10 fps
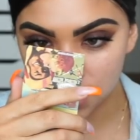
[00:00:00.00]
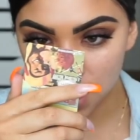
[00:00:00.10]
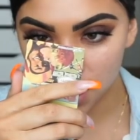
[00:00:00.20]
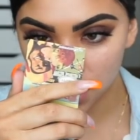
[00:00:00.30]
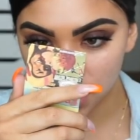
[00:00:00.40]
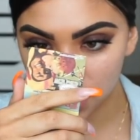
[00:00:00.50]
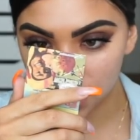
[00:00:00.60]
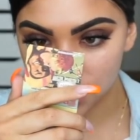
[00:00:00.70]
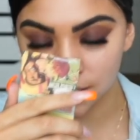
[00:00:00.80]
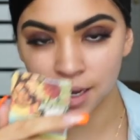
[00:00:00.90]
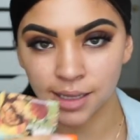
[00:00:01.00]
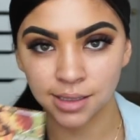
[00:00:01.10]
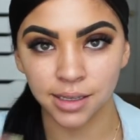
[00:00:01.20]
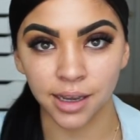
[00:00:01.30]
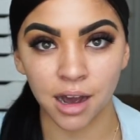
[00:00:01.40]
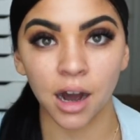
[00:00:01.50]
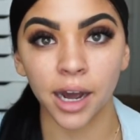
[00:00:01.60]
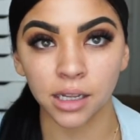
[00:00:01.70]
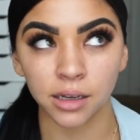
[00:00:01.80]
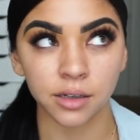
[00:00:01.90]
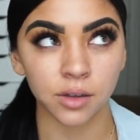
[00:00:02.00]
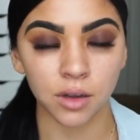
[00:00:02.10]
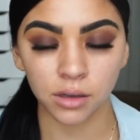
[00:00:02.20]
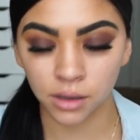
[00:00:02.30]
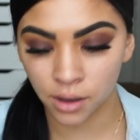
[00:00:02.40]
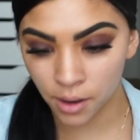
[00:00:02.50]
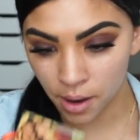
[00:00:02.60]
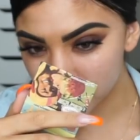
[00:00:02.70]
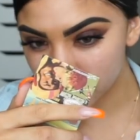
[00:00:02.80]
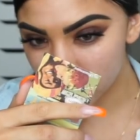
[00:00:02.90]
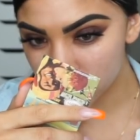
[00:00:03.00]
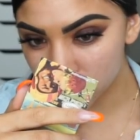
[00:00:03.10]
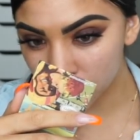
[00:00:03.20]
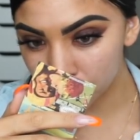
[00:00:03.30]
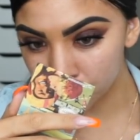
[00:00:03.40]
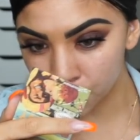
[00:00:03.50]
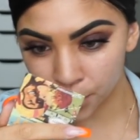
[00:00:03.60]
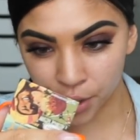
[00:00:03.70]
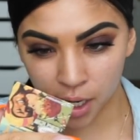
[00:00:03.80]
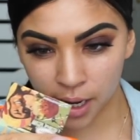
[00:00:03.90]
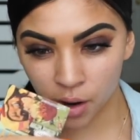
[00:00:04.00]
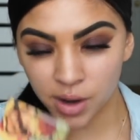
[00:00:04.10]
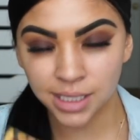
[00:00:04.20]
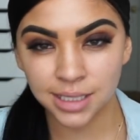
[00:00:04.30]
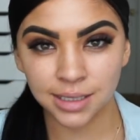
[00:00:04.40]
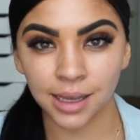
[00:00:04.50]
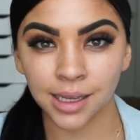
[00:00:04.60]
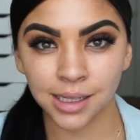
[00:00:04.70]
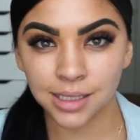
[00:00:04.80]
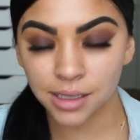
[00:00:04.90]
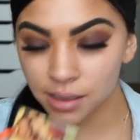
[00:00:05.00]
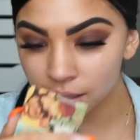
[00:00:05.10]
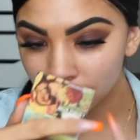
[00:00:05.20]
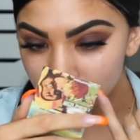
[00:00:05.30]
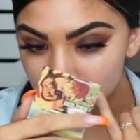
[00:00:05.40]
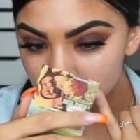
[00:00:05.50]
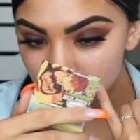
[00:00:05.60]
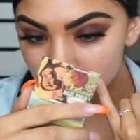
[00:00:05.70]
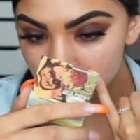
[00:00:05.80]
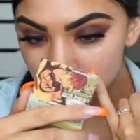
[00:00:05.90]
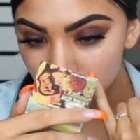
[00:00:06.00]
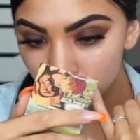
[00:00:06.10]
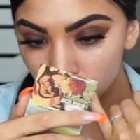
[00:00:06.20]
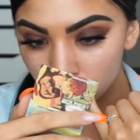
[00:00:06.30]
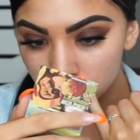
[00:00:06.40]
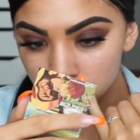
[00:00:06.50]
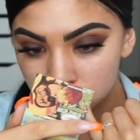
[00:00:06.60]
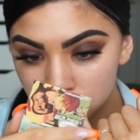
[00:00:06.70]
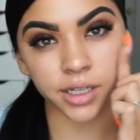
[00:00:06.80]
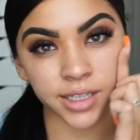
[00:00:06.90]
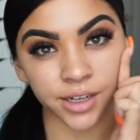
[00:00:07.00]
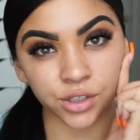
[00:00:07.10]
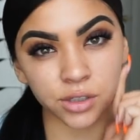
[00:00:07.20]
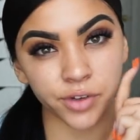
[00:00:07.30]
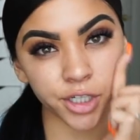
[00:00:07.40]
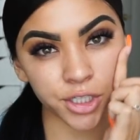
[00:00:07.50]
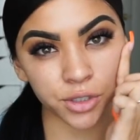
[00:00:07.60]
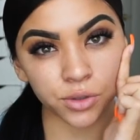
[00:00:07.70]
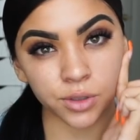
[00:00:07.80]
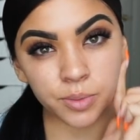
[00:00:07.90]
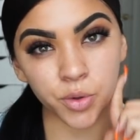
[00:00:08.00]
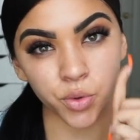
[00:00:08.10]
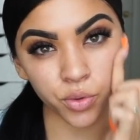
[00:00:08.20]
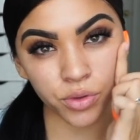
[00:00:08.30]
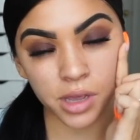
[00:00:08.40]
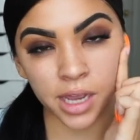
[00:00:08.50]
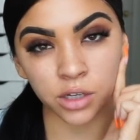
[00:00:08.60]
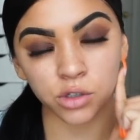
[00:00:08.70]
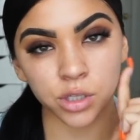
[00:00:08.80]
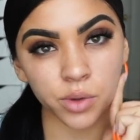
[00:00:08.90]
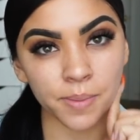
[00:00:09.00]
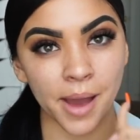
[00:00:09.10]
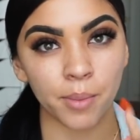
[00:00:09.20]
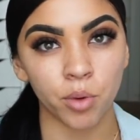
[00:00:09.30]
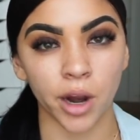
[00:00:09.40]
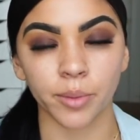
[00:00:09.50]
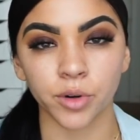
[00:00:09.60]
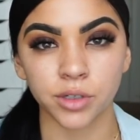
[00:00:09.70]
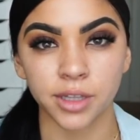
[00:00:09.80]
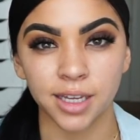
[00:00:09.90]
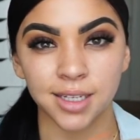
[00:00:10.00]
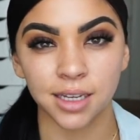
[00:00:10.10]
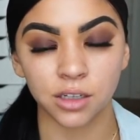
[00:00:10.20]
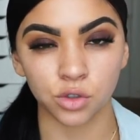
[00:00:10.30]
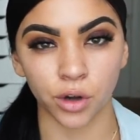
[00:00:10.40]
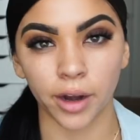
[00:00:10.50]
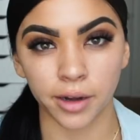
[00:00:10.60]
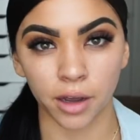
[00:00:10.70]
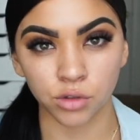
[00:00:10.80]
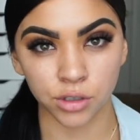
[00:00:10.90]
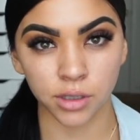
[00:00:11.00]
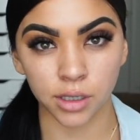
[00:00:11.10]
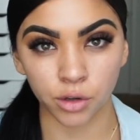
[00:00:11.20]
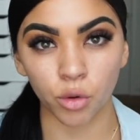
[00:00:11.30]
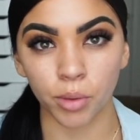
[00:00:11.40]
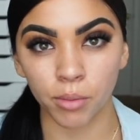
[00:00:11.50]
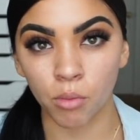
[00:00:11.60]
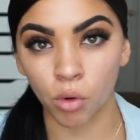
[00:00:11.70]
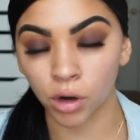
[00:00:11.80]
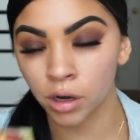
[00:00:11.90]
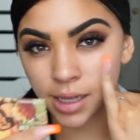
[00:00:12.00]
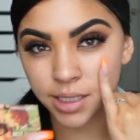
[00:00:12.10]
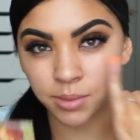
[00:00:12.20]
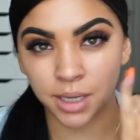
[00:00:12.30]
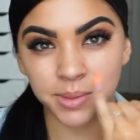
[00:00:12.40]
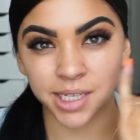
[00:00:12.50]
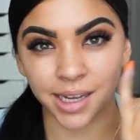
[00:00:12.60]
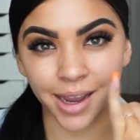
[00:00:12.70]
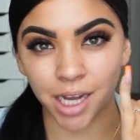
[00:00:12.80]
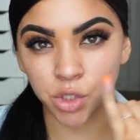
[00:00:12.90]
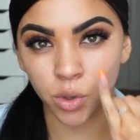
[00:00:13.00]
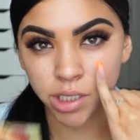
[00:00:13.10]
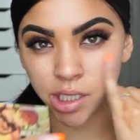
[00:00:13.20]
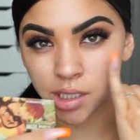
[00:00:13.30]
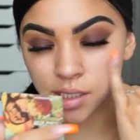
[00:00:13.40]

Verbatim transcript: not like an intense like highlighted look. As far as like blurring out, it slightly did it. I can still see some pores. It's actually very smooth, and usually with matte primers they tend to dry down just a little bit more and sometimes can catch onto the